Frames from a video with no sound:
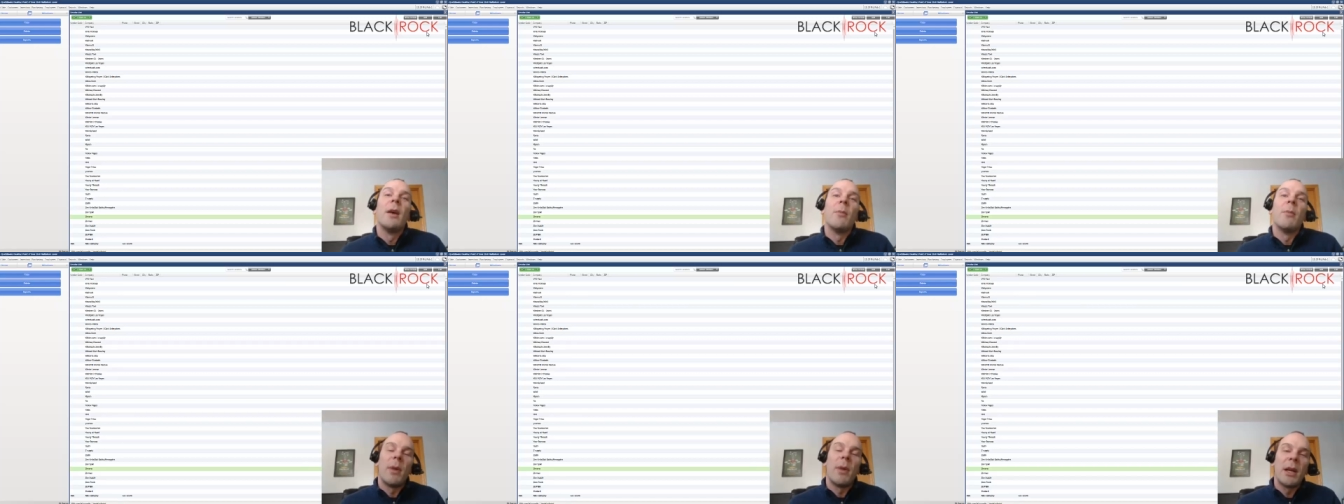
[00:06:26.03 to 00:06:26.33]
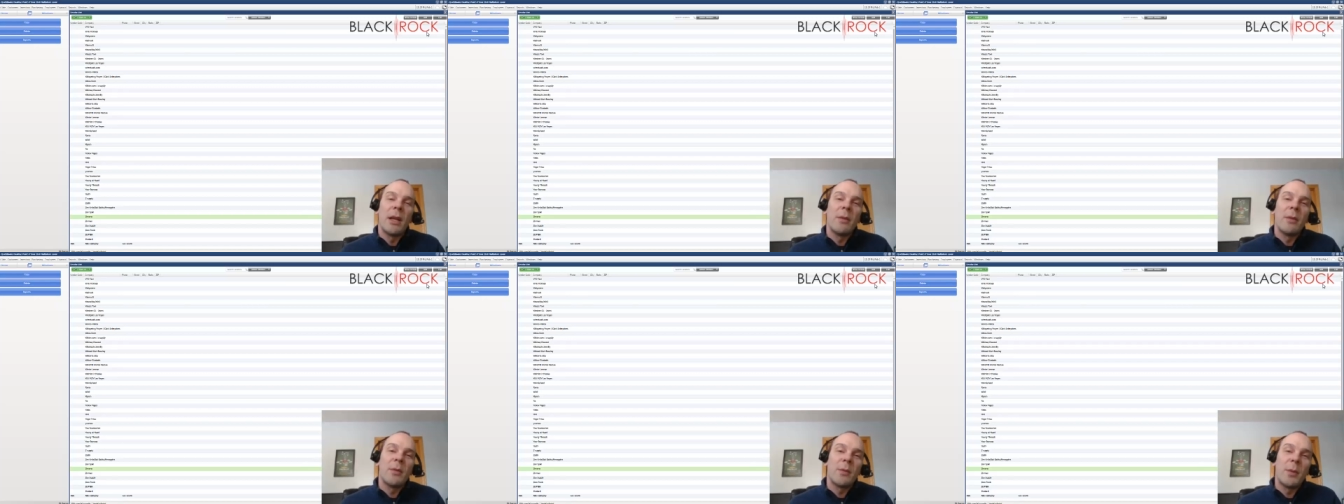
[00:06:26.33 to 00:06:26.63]

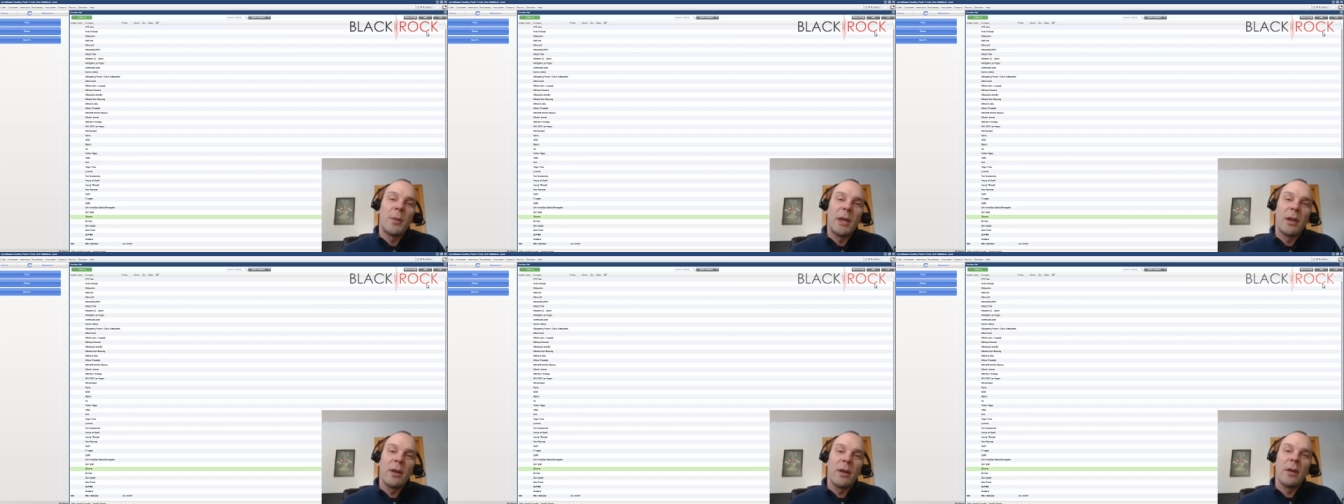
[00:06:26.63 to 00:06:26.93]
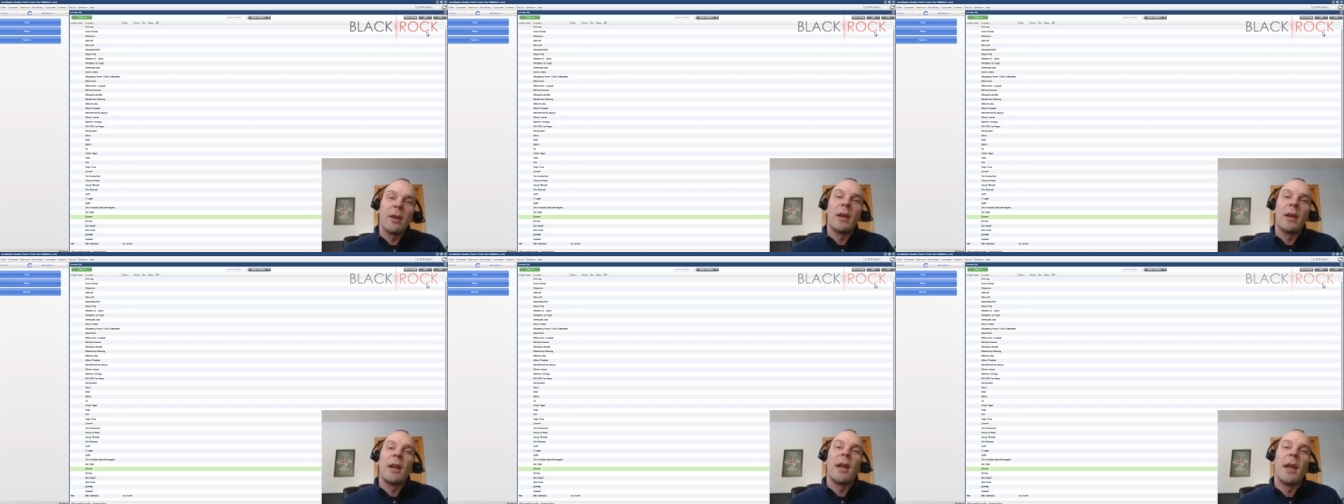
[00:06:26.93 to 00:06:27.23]
My name's
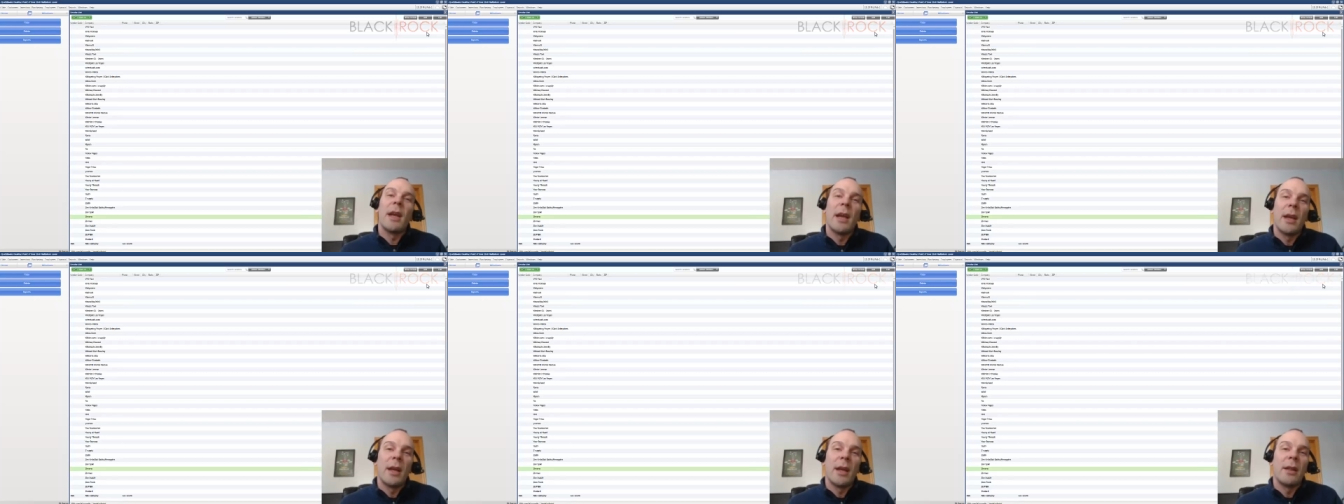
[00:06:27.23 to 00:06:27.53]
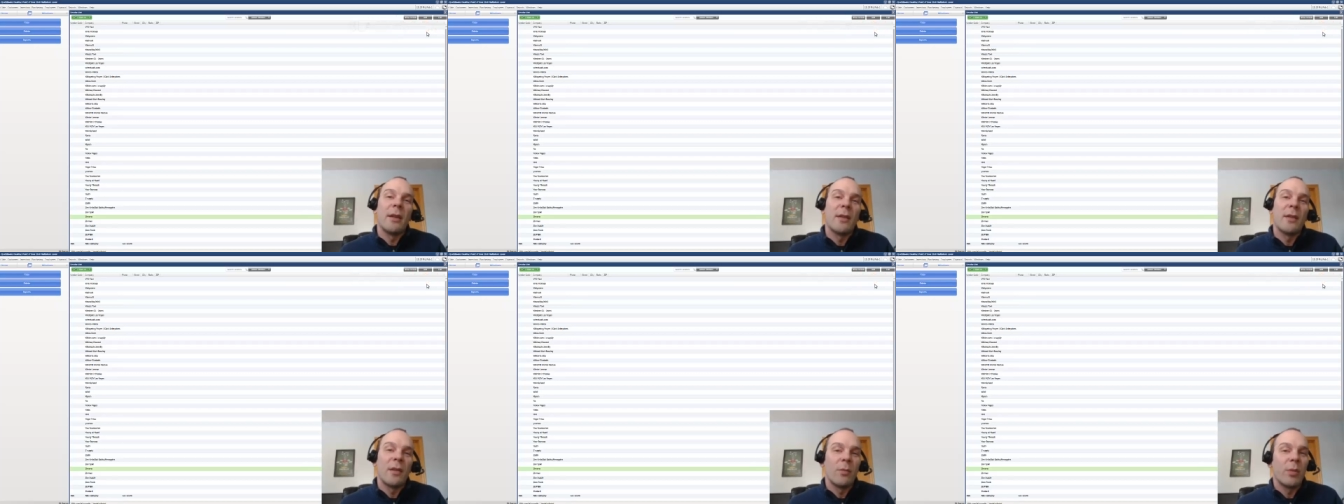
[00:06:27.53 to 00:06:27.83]
Peter,
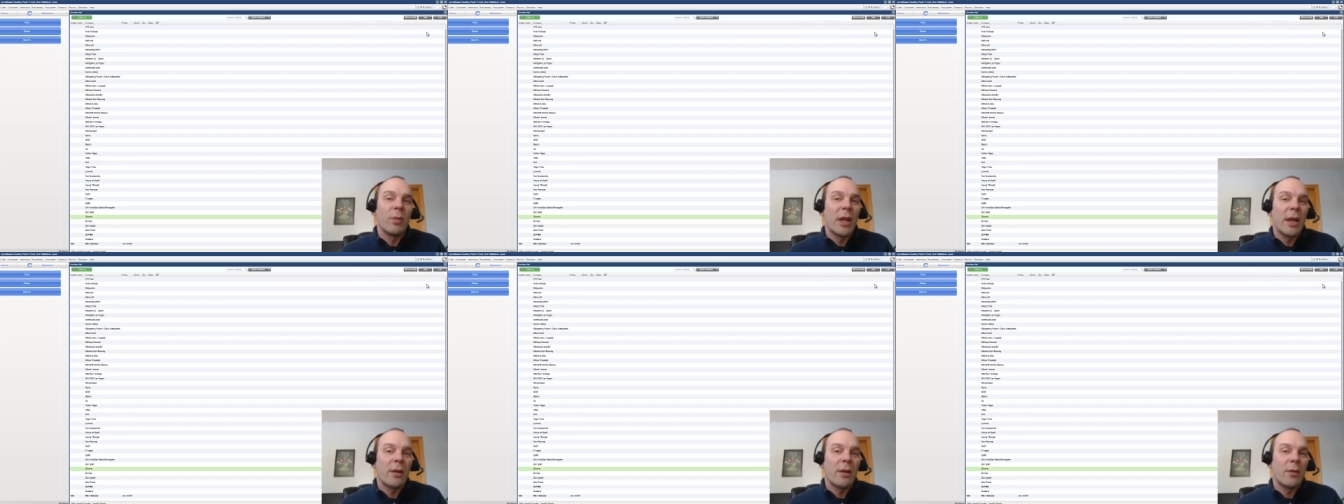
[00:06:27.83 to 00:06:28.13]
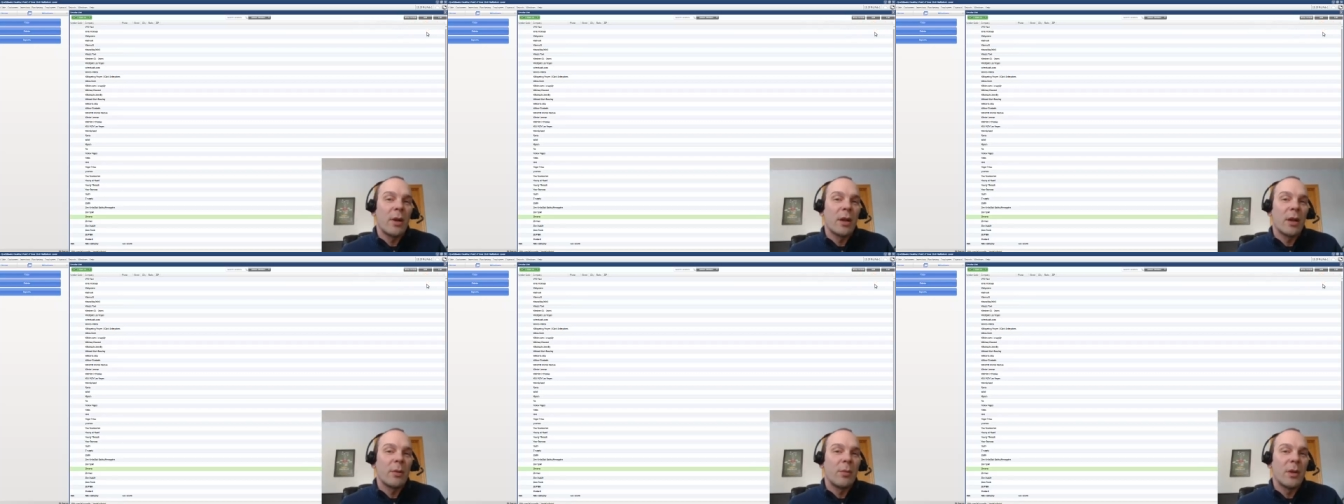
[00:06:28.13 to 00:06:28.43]
and this is
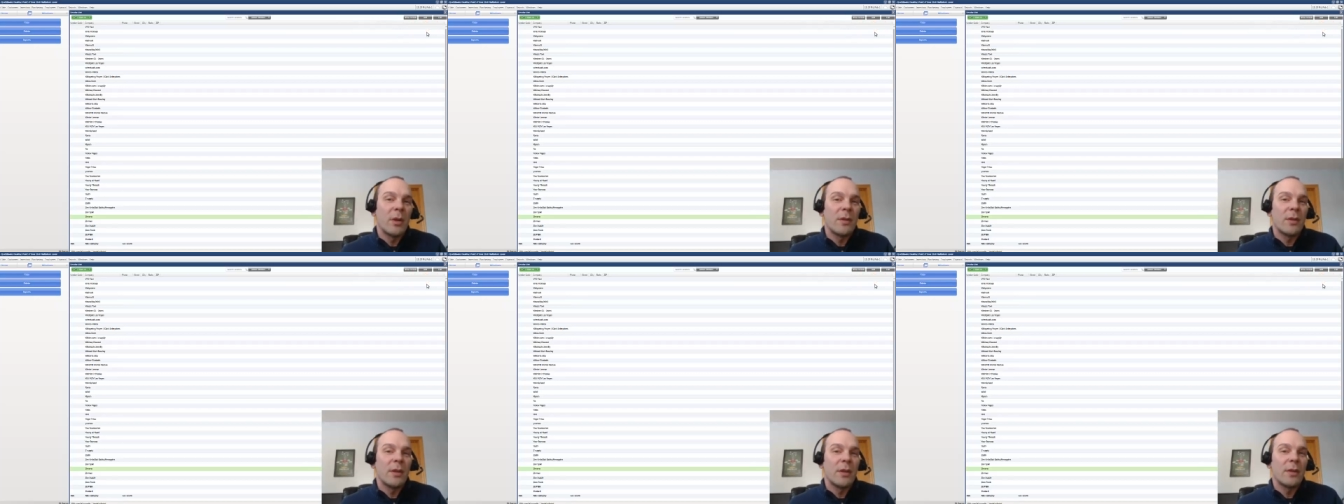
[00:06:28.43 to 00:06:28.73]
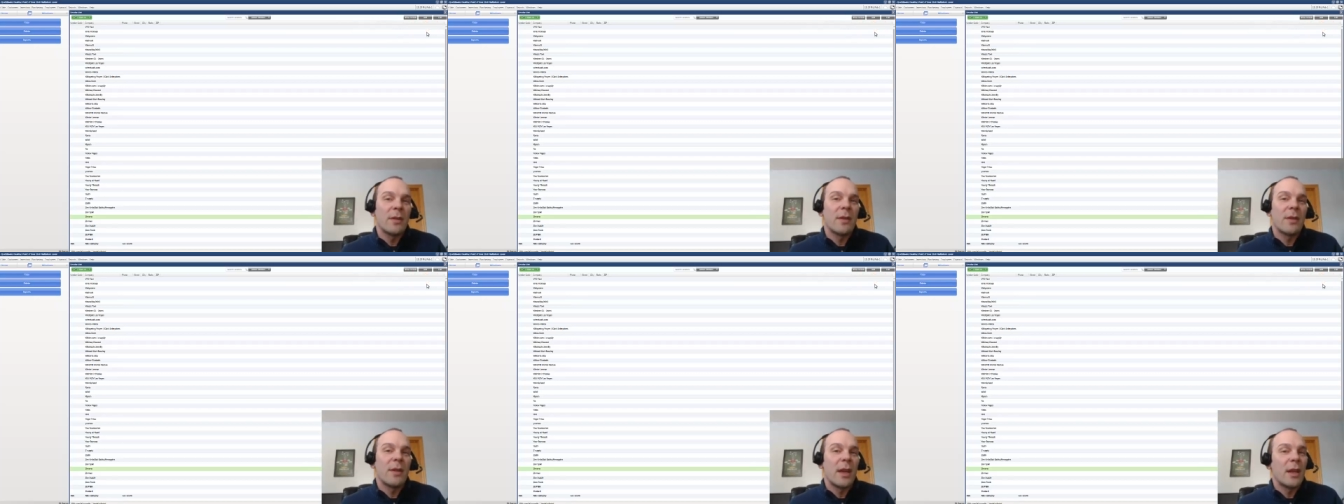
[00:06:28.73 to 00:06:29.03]
BlackRock
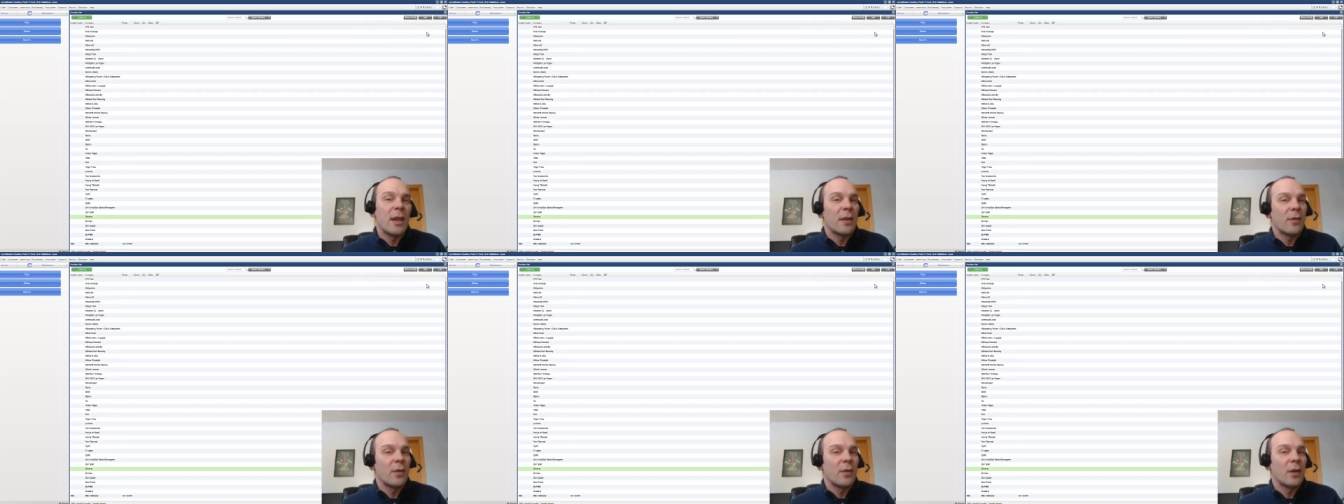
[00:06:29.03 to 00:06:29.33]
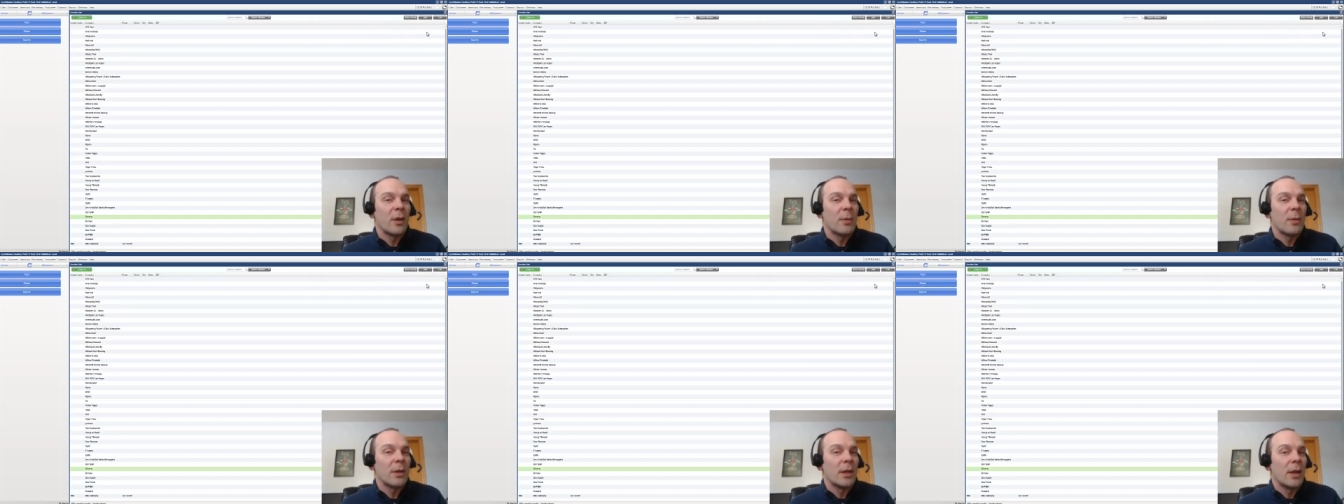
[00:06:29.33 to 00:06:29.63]
Business. Thanks for
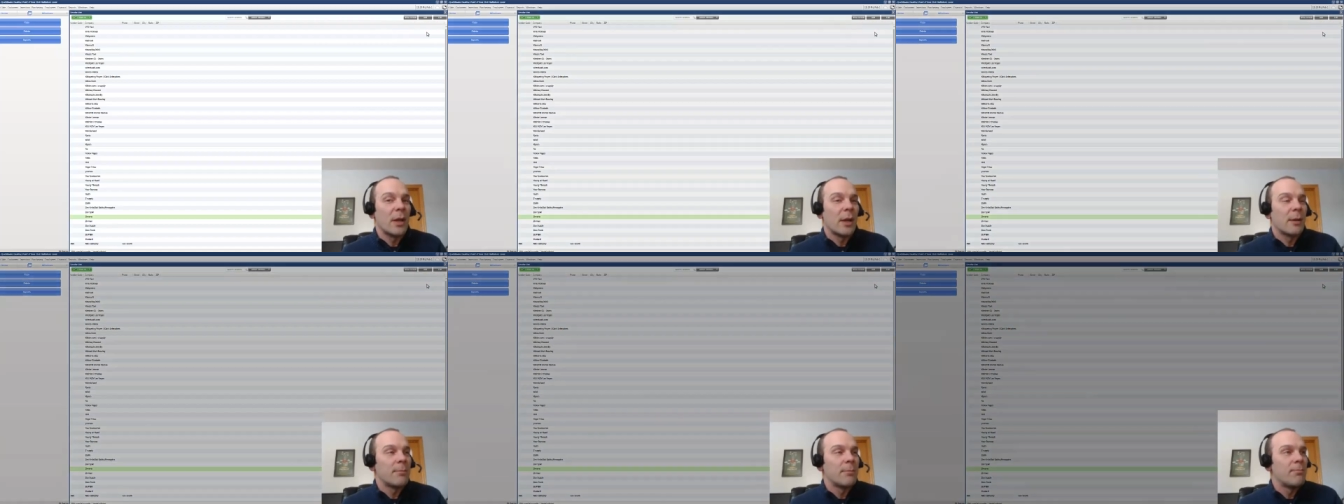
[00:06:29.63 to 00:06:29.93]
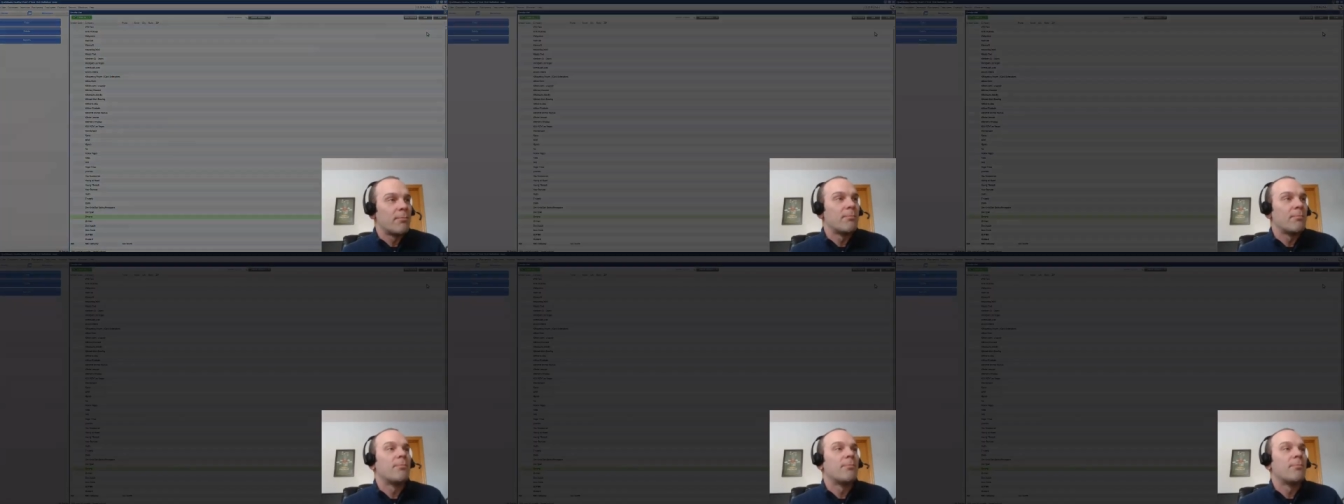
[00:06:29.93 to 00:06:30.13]
coming along.